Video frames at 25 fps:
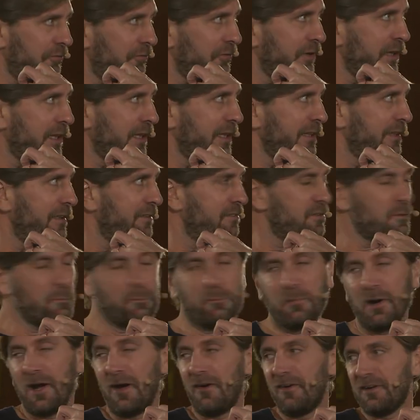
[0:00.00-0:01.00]
fuck this
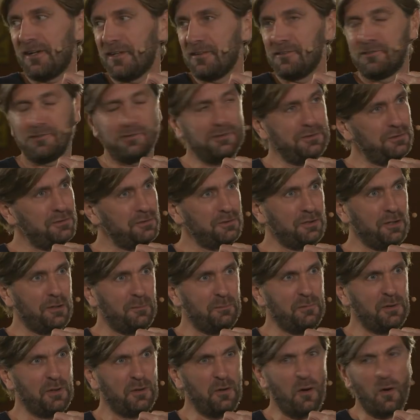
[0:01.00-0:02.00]
American
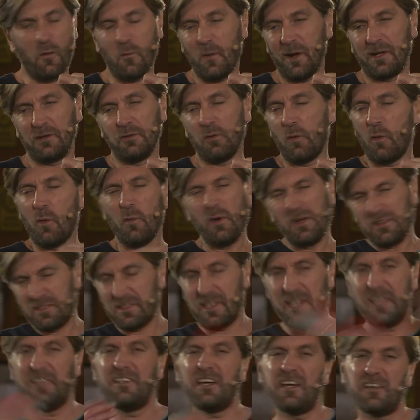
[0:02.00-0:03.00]
system, you know, when you always
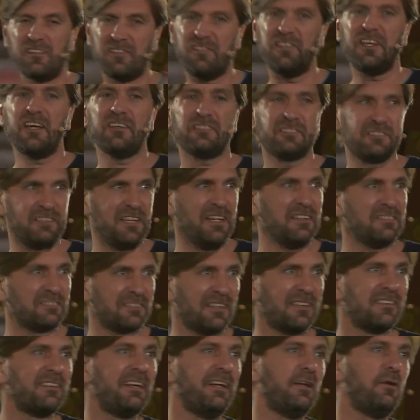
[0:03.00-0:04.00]
say yes, yes, yes,
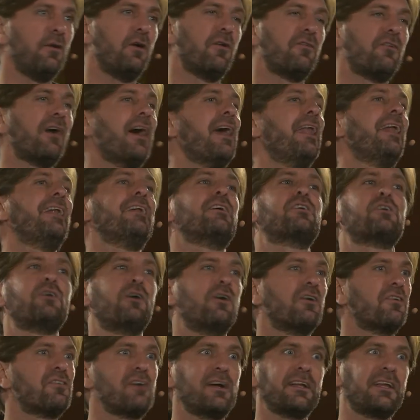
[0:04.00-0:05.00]
until you're writing the
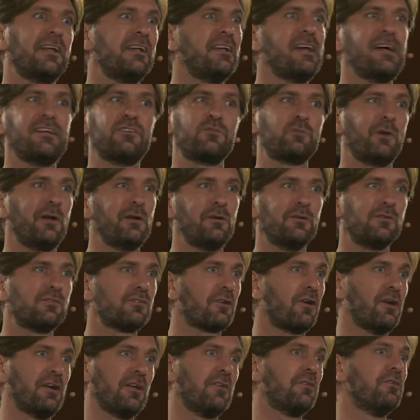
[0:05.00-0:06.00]
contract, and that's when you're
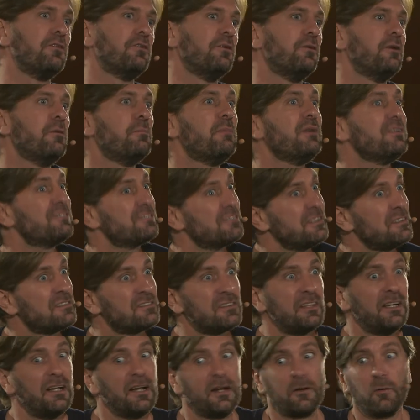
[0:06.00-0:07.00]
starting to do the business
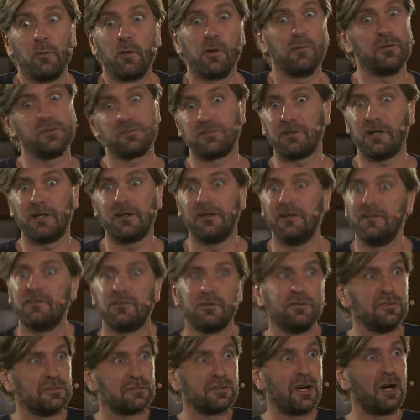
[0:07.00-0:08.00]
deal. And all of a sudden it
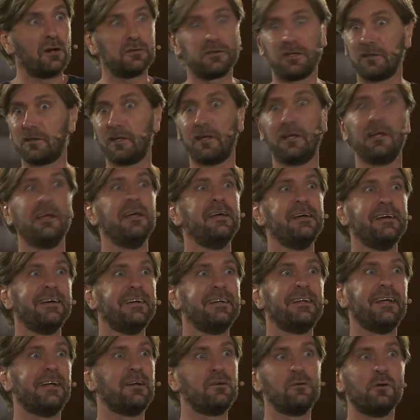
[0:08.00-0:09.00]
turns out that
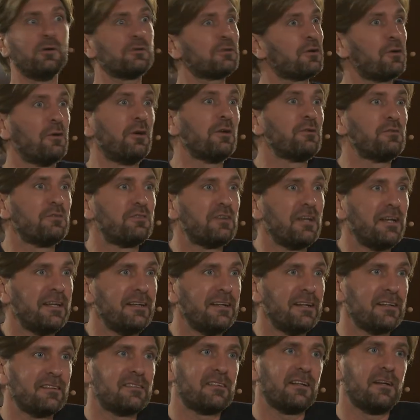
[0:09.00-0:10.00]
they're not going to say
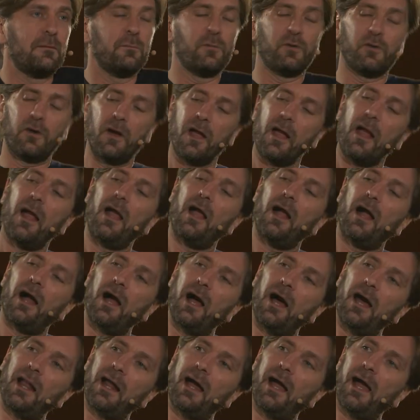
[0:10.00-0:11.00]
yes anymore.
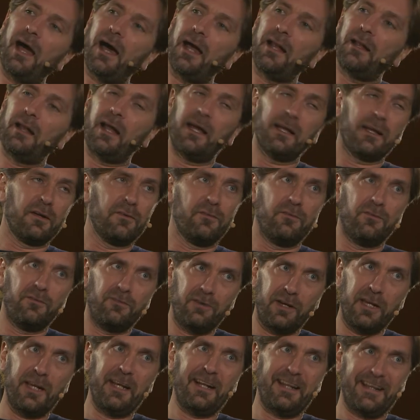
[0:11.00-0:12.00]
And I had like a
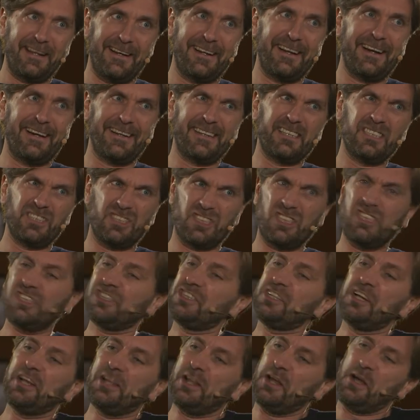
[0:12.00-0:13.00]
really like,
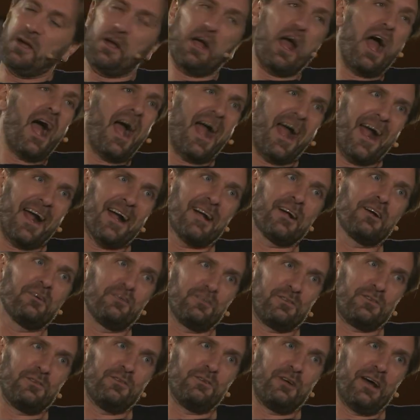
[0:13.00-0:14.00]

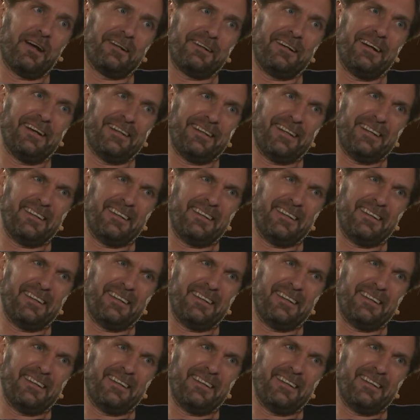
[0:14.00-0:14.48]
anger to that, like